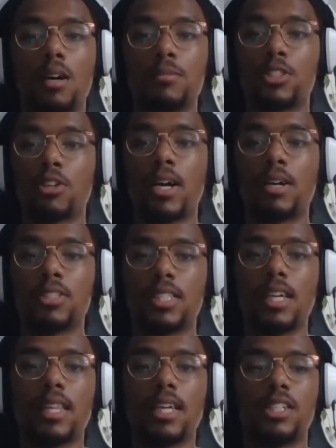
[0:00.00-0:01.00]
So I would
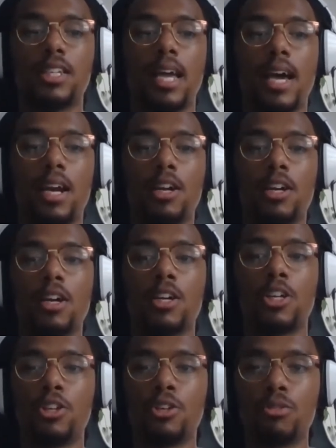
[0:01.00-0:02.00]
say that she had a
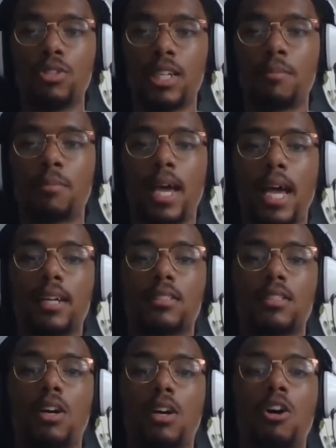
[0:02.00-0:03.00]
huge impact
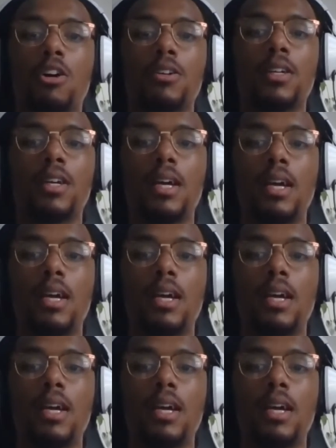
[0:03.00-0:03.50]
on,